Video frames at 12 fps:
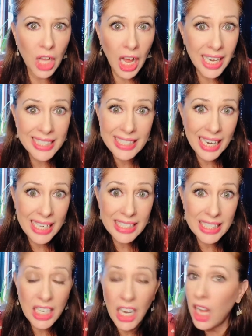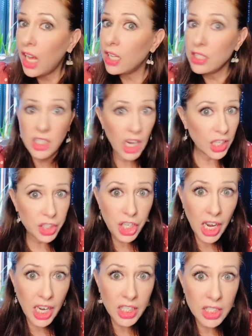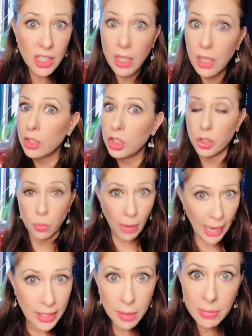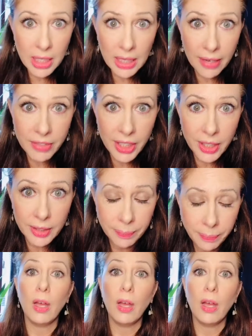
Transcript: unattended, not chained, just randomly left here,